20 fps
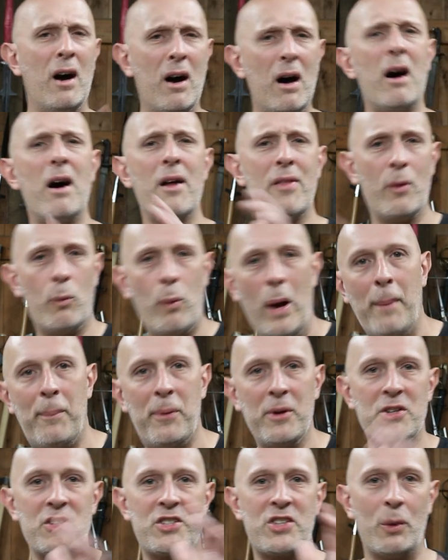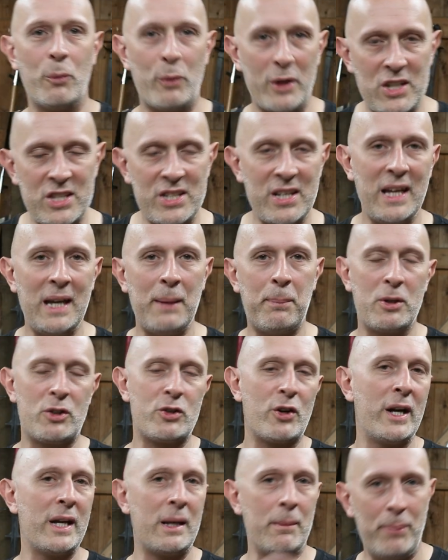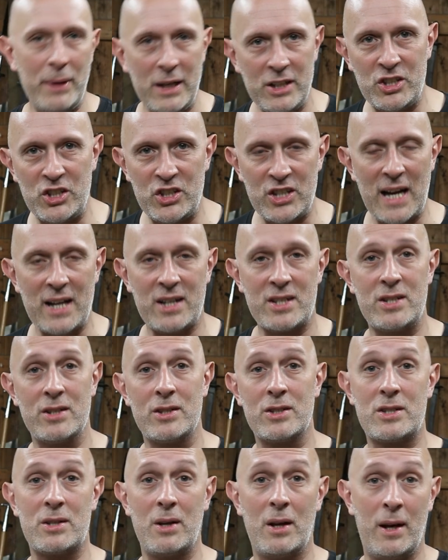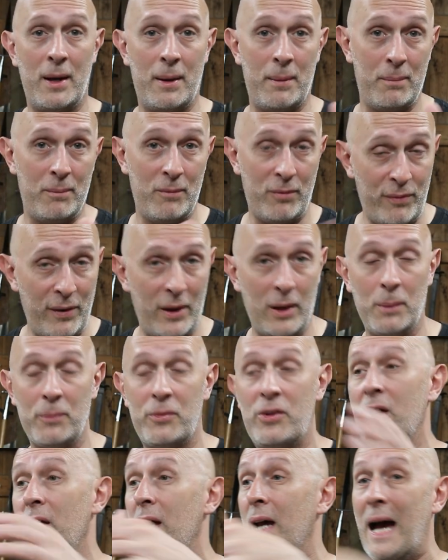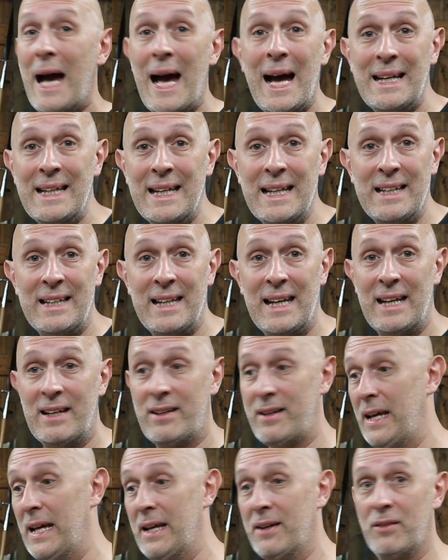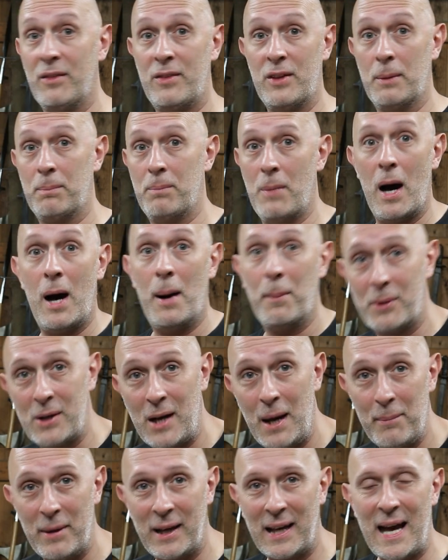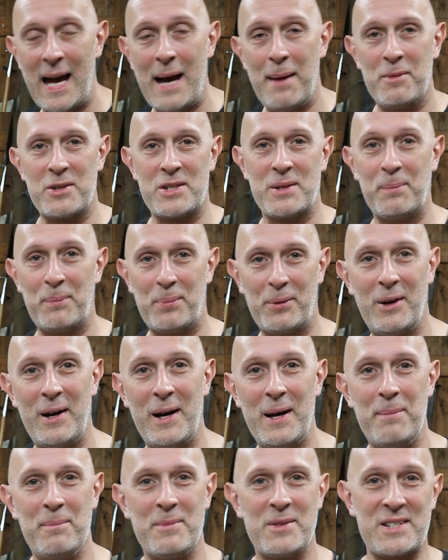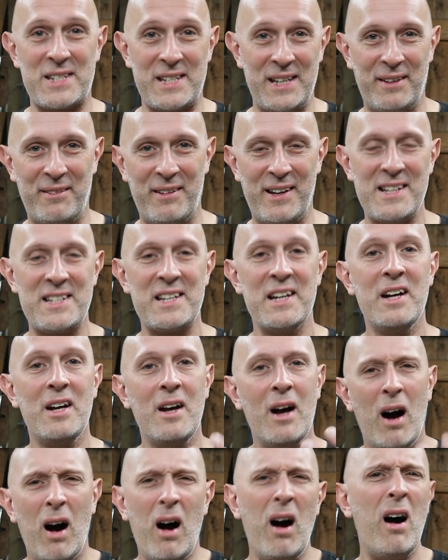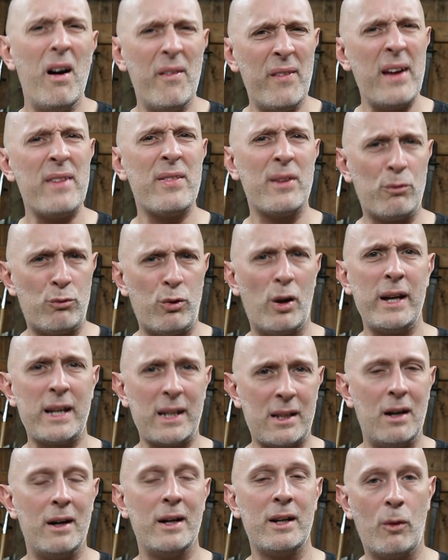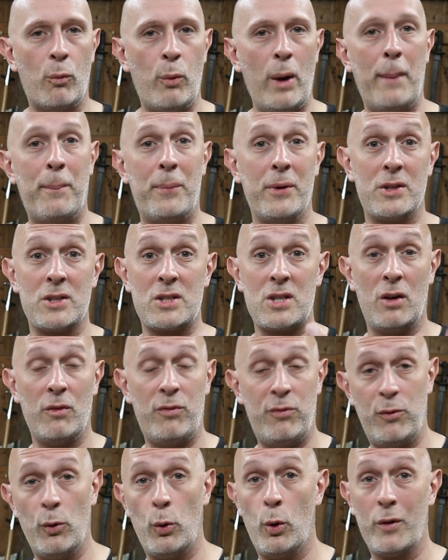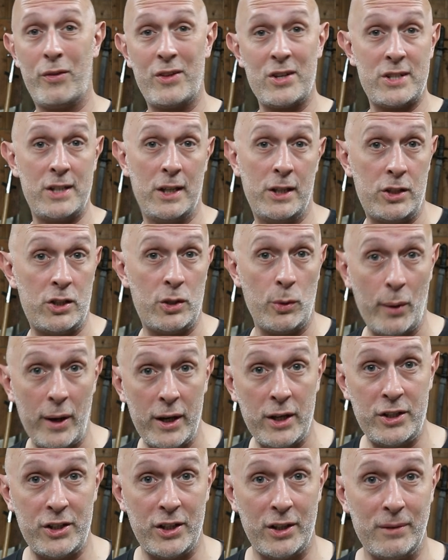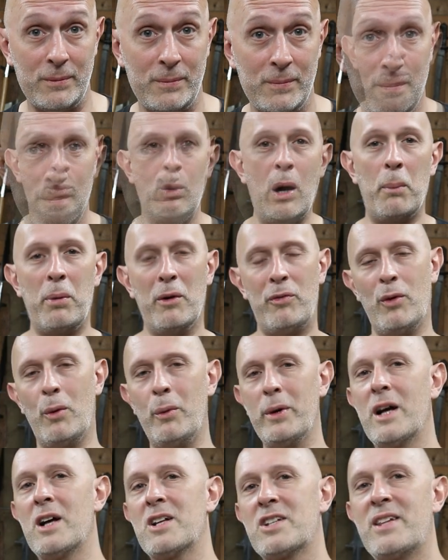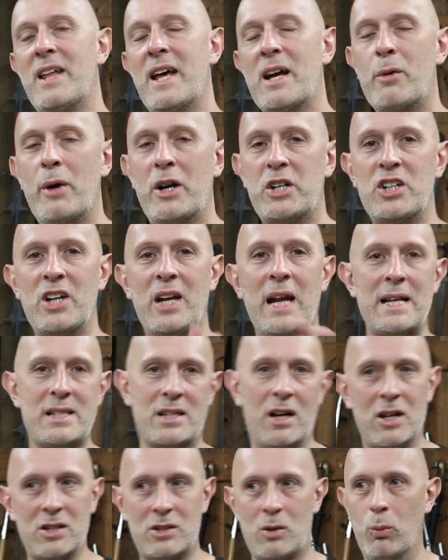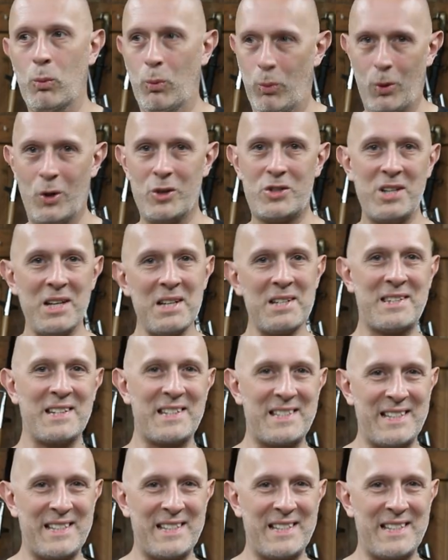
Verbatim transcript: are the weapons that we see portrayed in Peter Jackson's um, films and indeed in the upcoming Amazon Prime series, are they the right kind of weapons for the situation? Well, before we answer that question, let's ask what is the